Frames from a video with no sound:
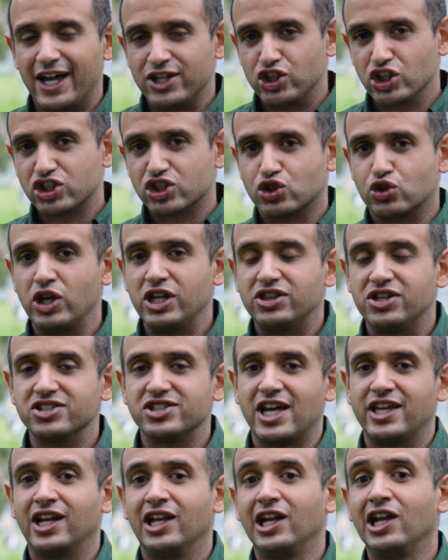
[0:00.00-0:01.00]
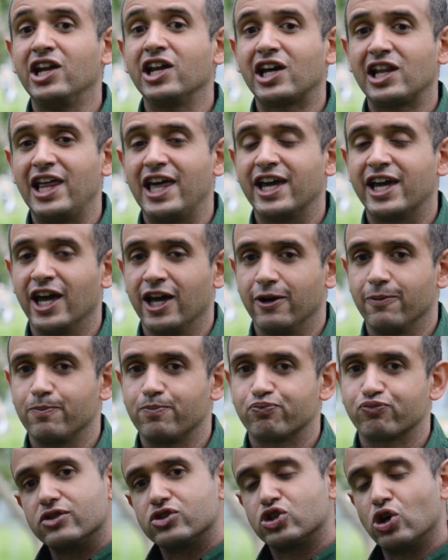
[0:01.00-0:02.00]
and just treat this analytically again.
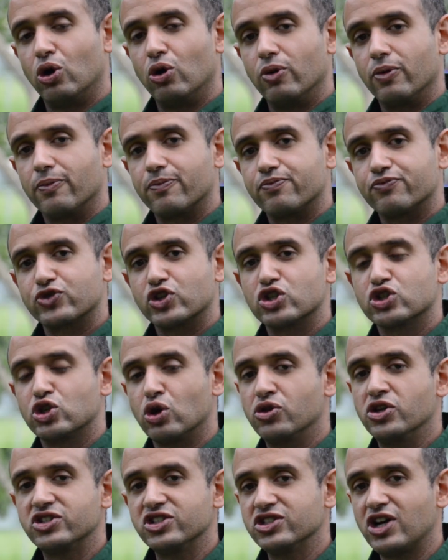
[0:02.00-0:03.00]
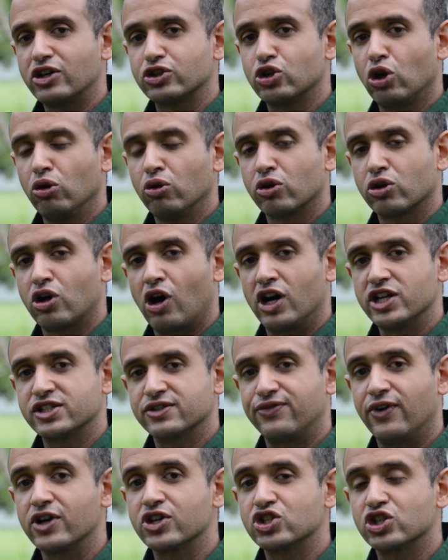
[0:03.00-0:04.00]
So this is our total cost
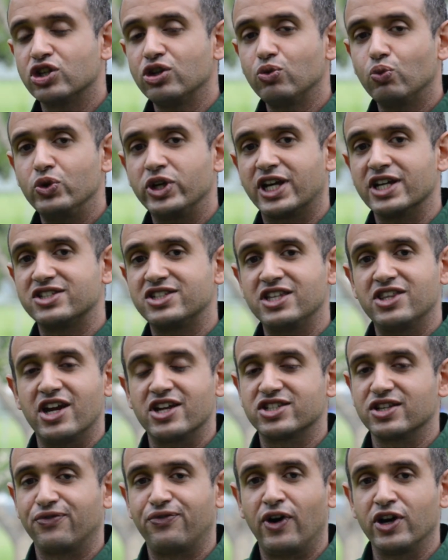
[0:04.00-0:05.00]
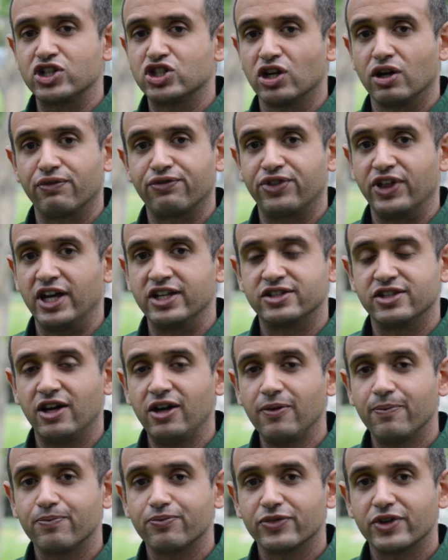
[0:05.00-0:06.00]
function. We can see that it's a function of theta.
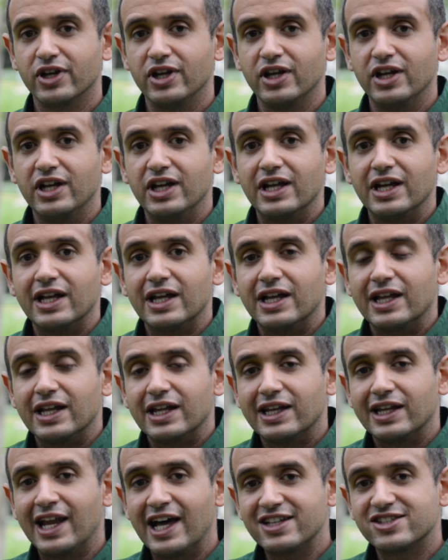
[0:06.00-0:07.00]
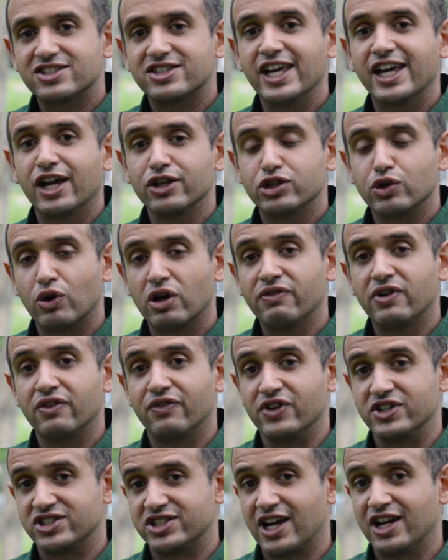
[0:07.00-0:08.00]
Let's take a derivative
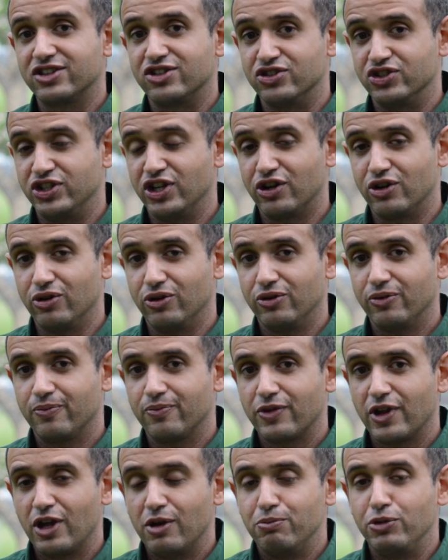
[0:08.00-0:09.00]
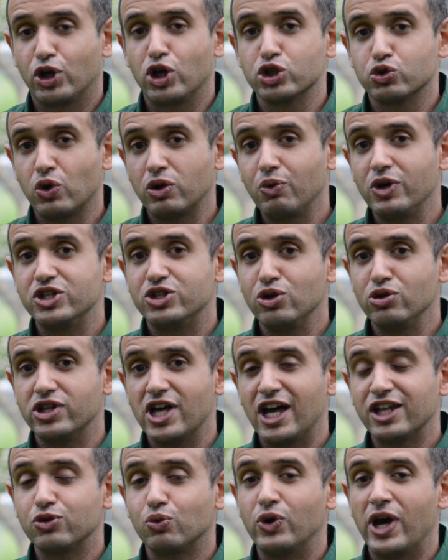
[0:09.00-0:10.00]
and set it to 0. Because when we do
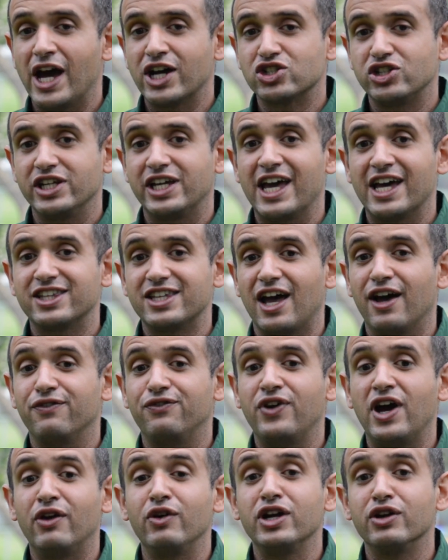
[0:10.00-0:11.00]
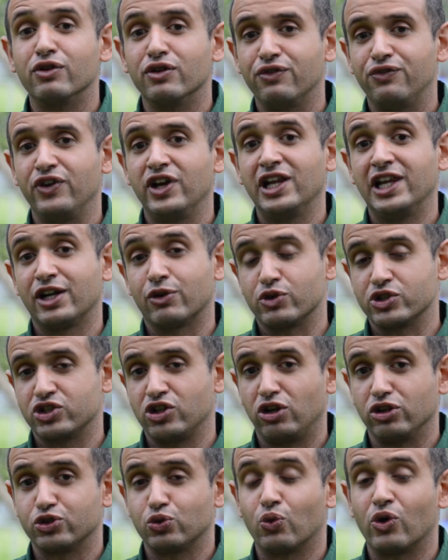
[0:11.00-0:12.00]
that, we actually get a very revealing
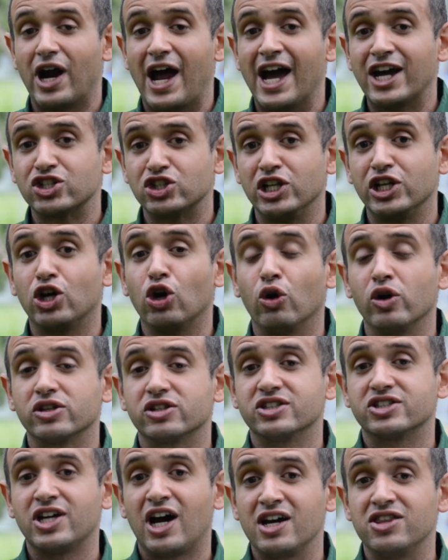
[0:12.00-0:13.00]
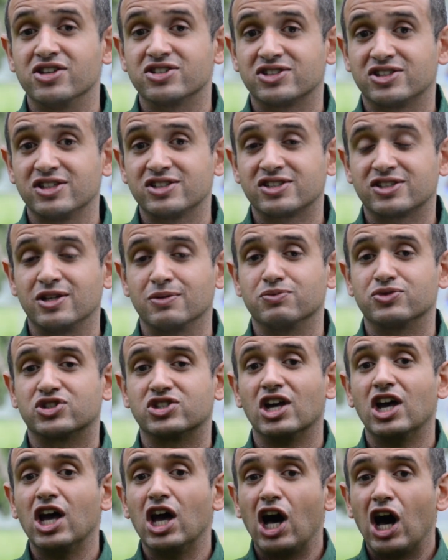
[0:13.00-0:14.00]
result. We're actually going to tie the system's
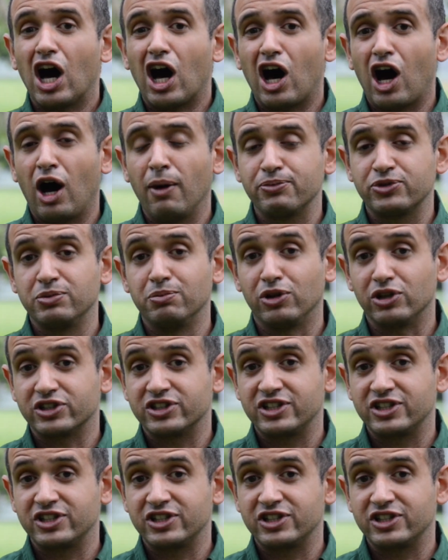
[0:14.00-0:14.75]
optimal